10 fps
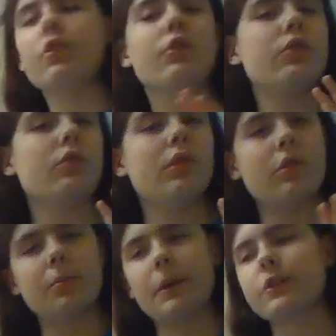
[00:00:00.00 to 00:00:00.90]
to
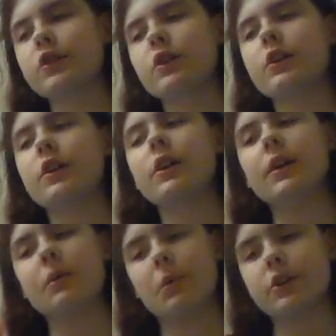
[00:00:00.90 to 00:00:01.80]
make sure,
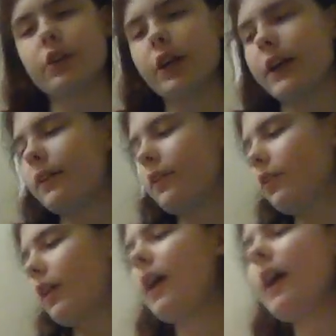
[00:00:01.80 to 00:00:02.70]
wash your
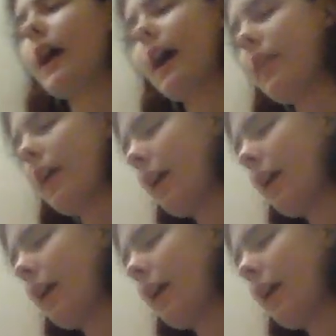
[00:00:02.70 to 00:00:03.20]
hands, and